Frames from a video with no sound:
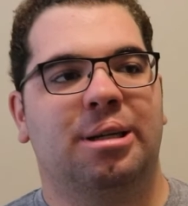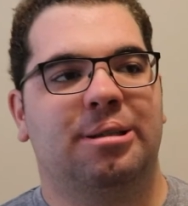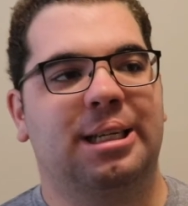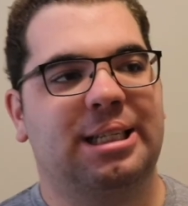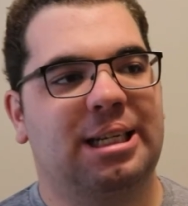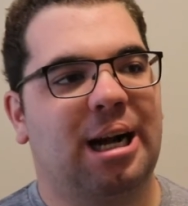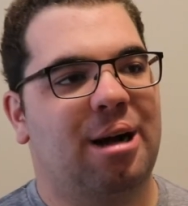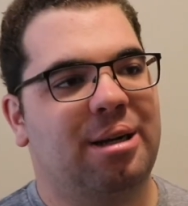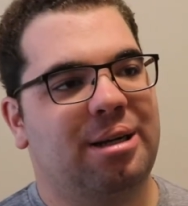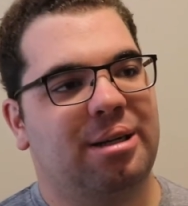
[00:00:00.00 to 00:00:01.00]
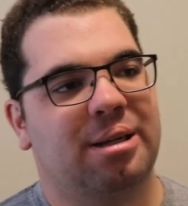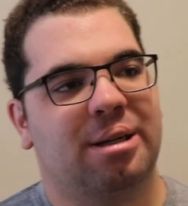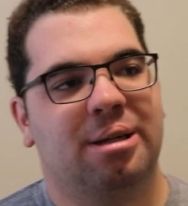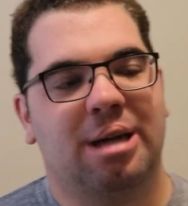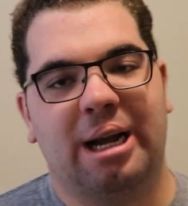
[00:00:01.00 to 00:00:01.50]
this gun,
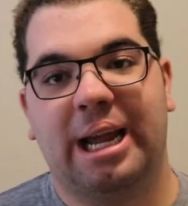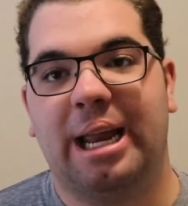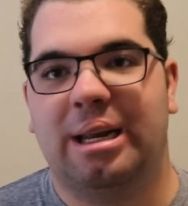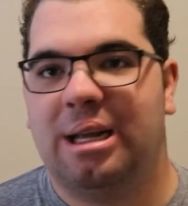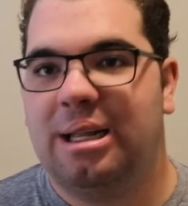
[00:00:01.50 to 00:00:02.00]
again,